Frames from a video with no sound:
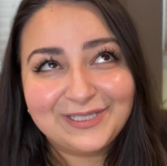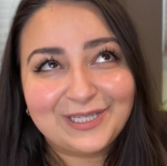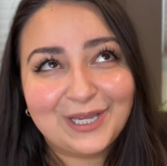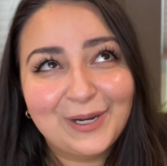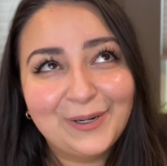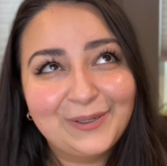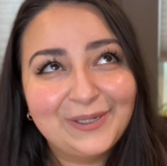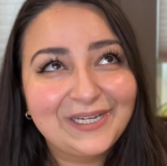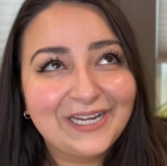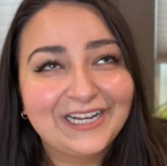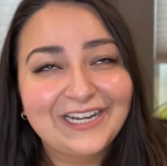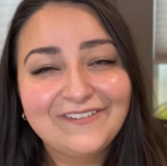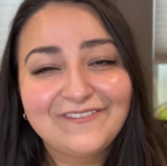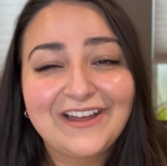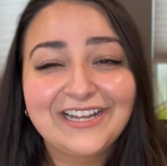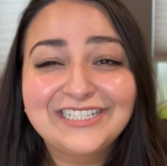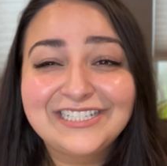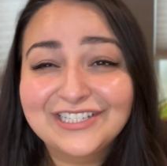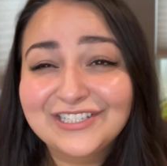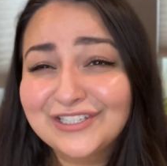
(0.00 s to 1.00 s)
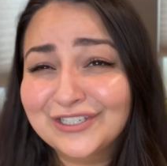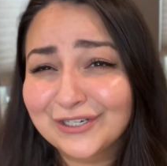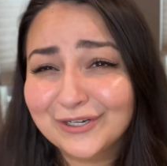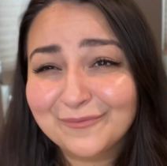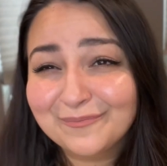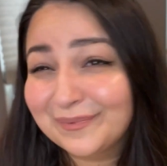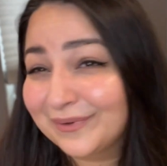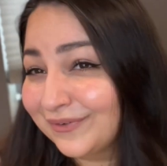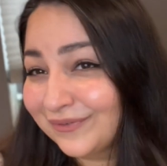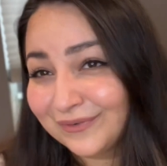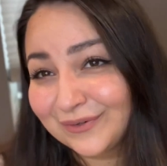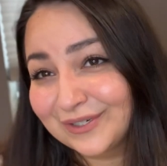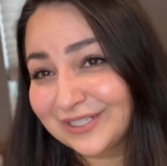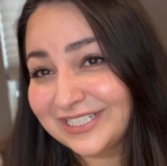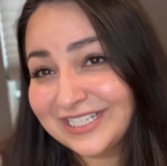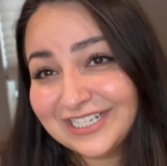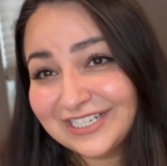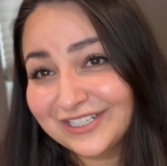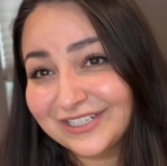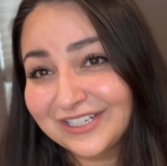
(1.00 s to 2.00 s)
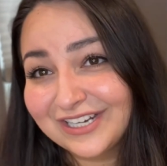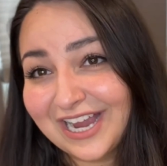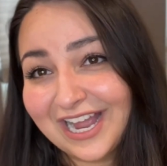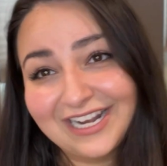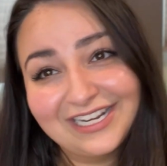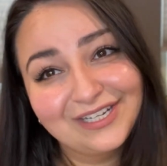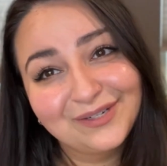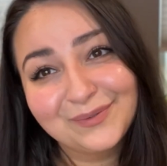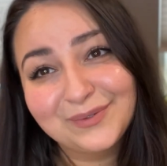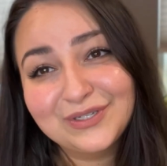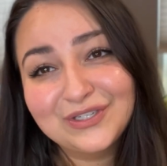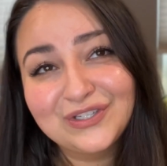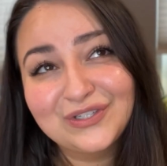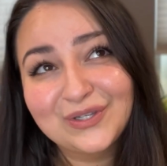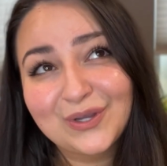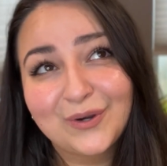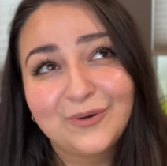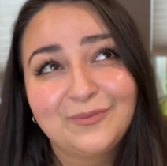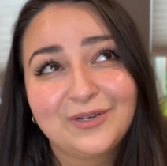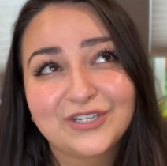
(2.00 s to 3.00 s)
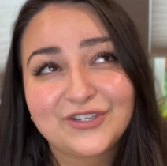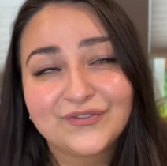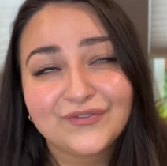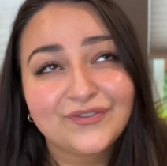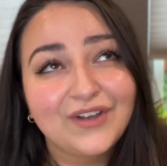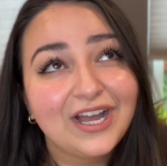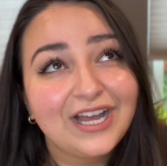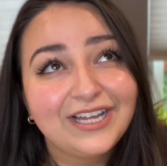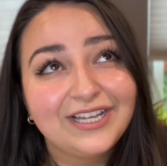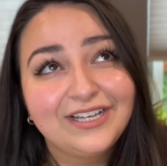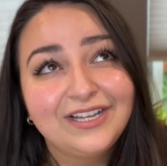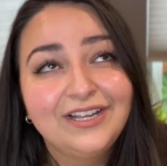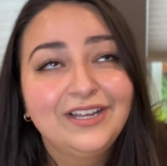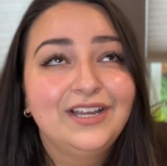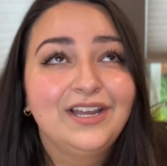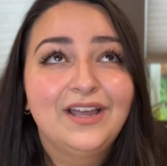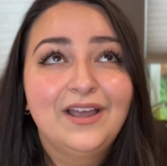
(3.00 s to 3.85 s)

So we kind of had dessert before dinner and it was so much fun.